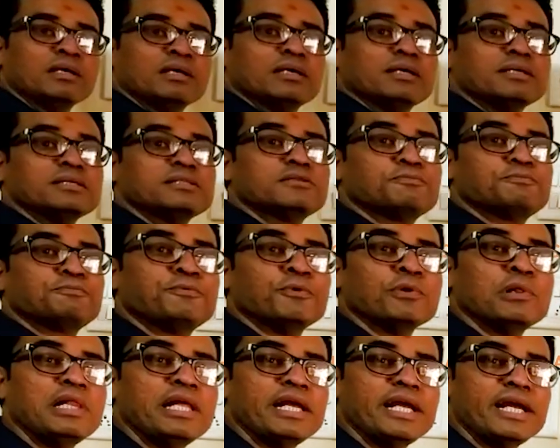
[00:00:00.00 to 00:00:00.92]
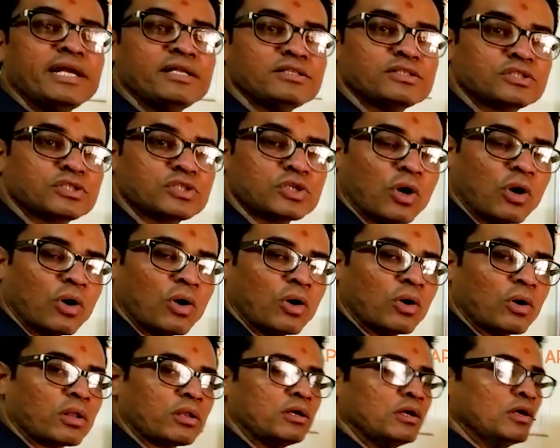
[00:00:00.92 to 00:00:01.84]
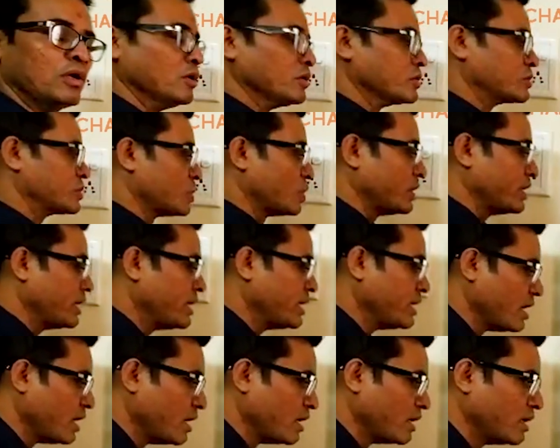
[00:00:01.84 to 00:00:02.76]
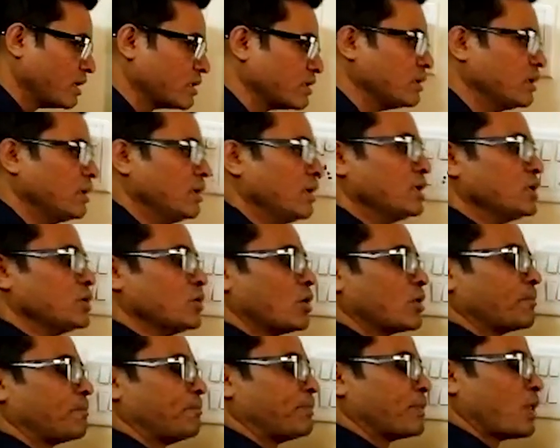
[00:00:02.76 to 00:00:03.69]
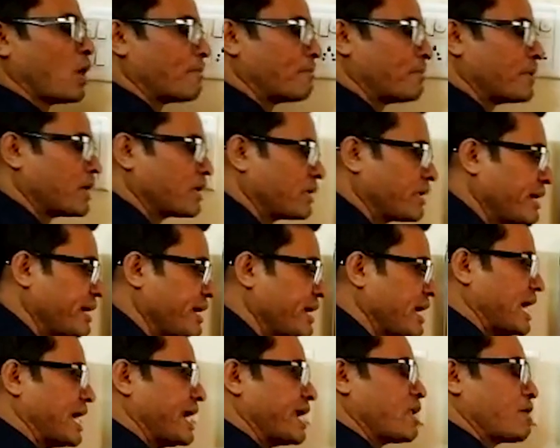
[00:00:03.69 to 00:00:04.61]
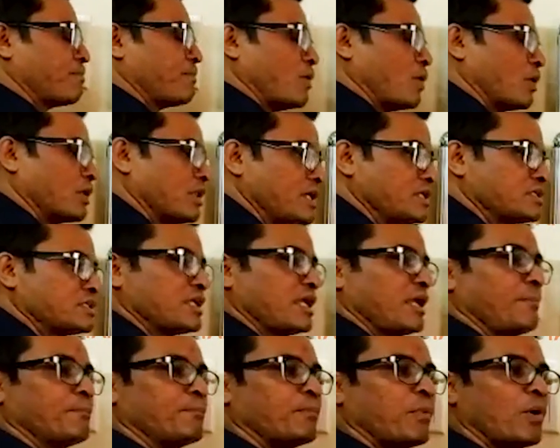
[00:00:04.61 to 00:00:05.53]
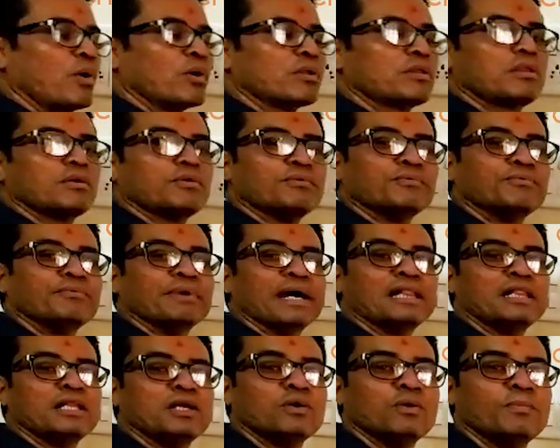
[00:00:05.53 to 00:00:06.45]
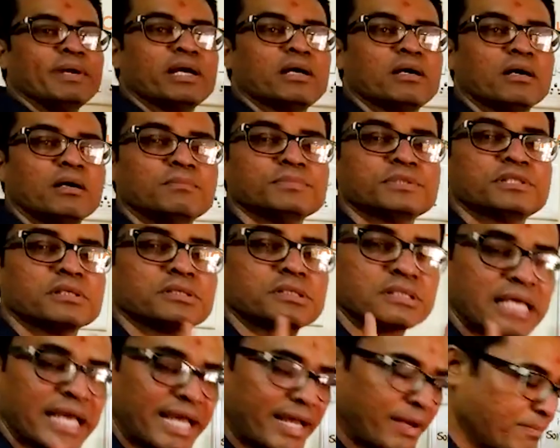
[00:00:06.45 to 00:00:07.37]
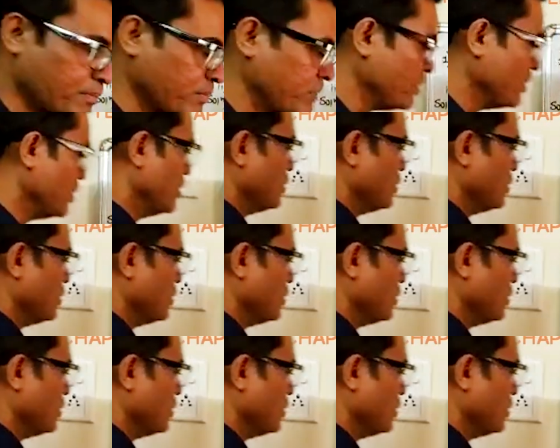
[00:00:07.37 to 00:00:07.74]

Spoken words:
is fully insured, so here your property and policy both value becomes same.